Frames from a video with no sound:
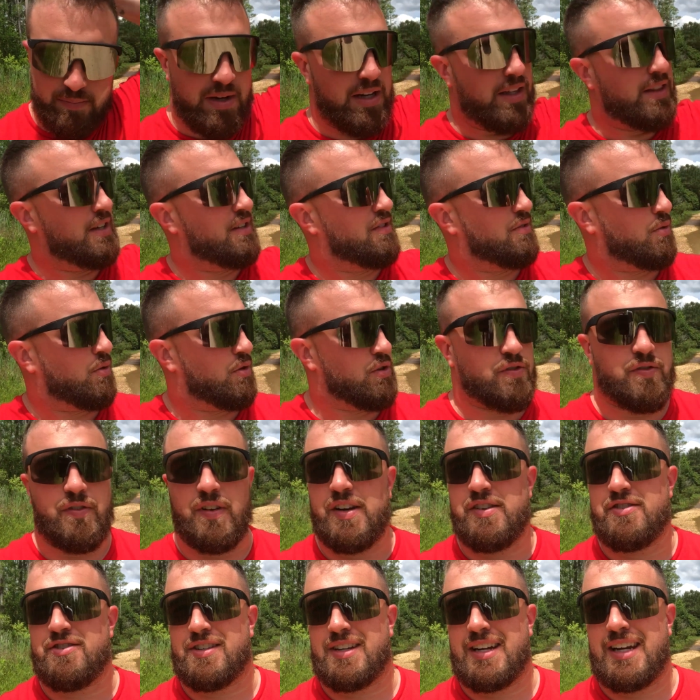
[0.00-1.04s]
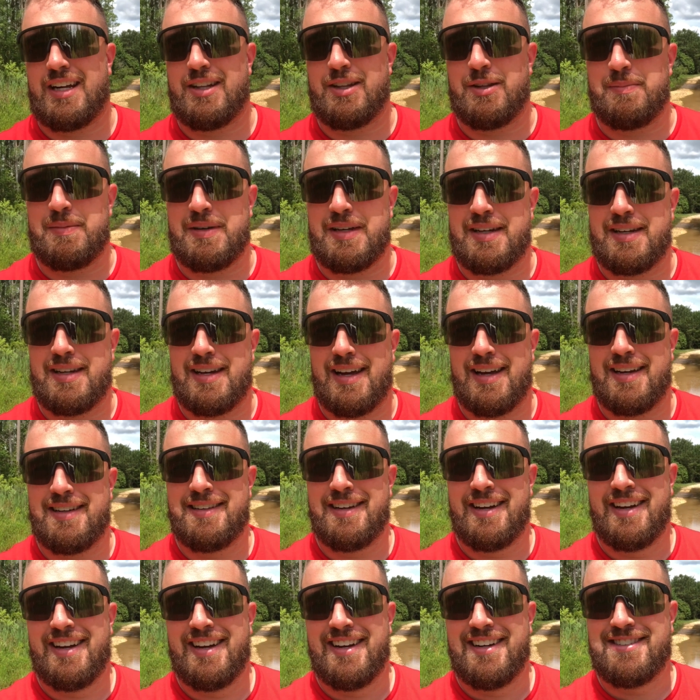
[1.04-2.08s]
Man, these horseflies are killing me today.
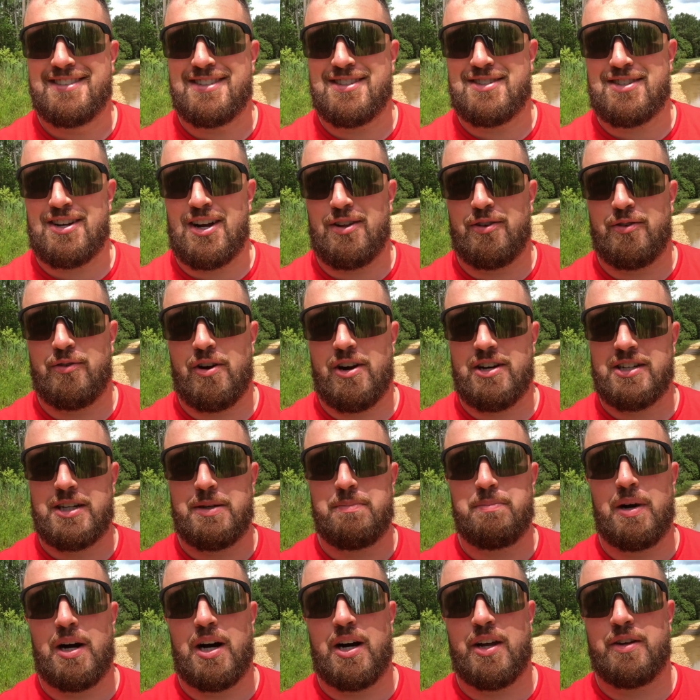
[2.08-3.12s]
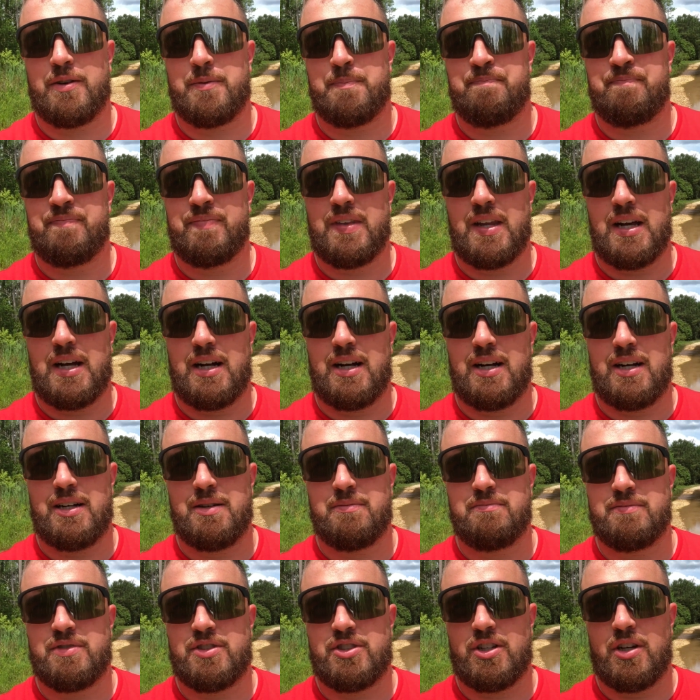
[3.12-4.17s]
It's a solid rocky bottom,
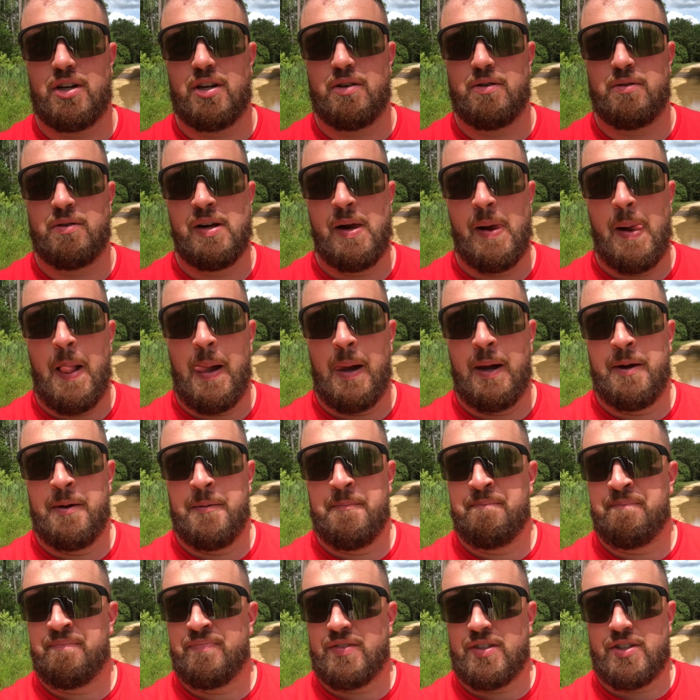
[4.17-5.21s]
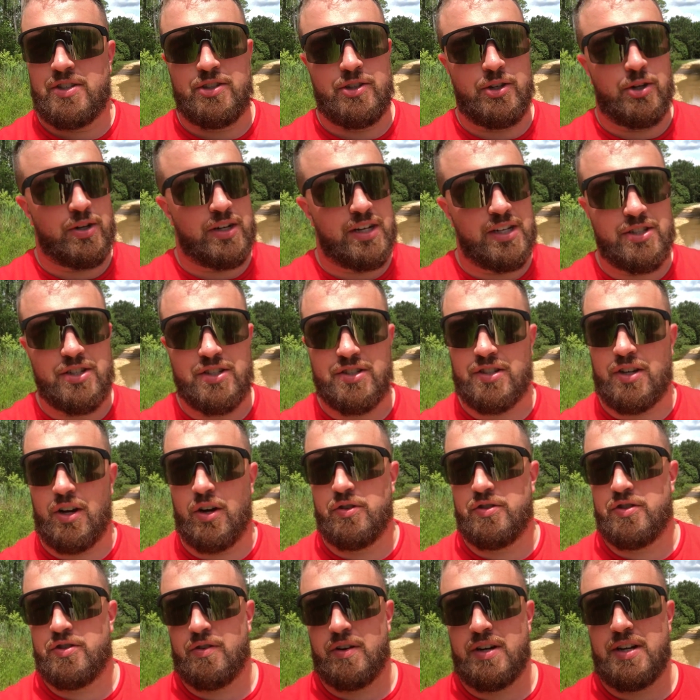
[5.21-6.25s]
so You can just go
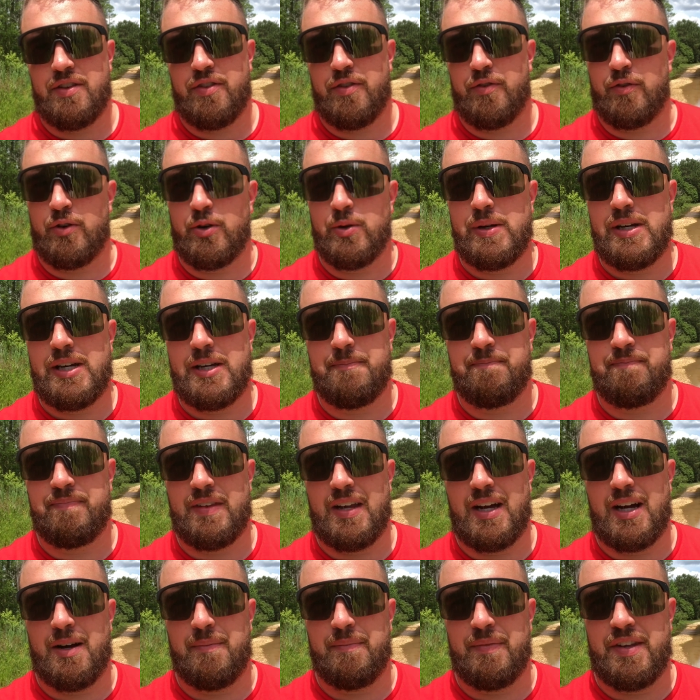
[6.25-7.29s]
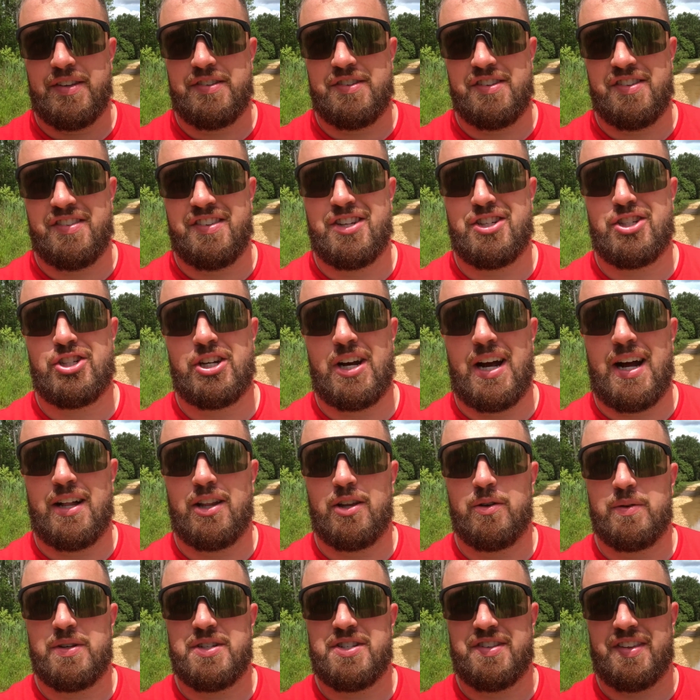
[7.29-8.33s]
straight through it. This is the
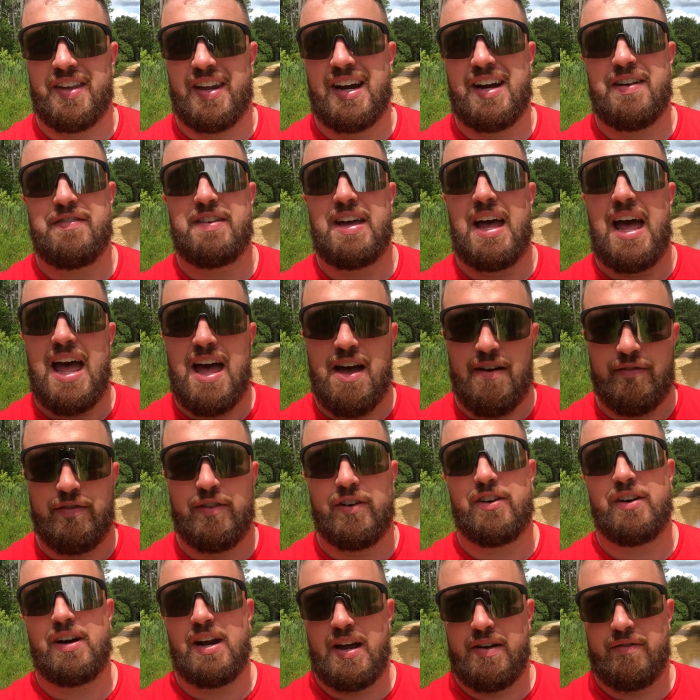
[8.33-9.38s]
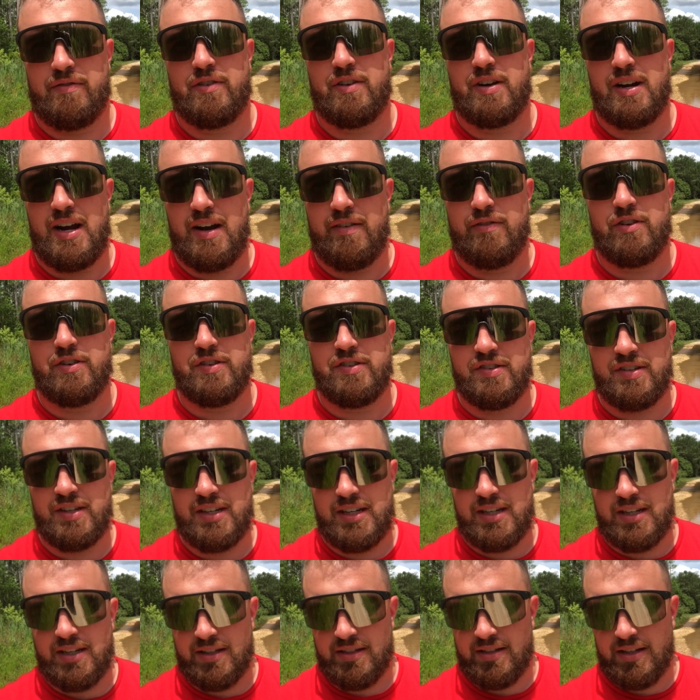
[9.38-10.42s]
shallowest that I've ever
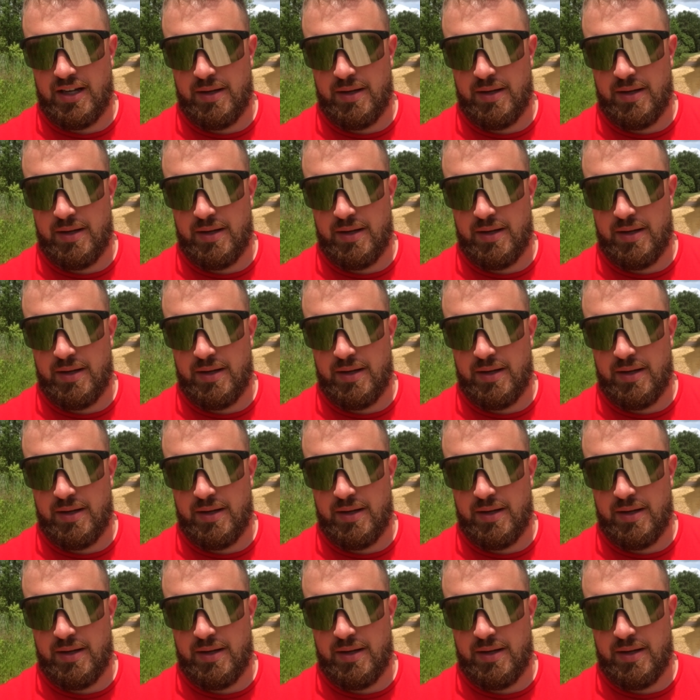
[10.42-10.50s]
seen it.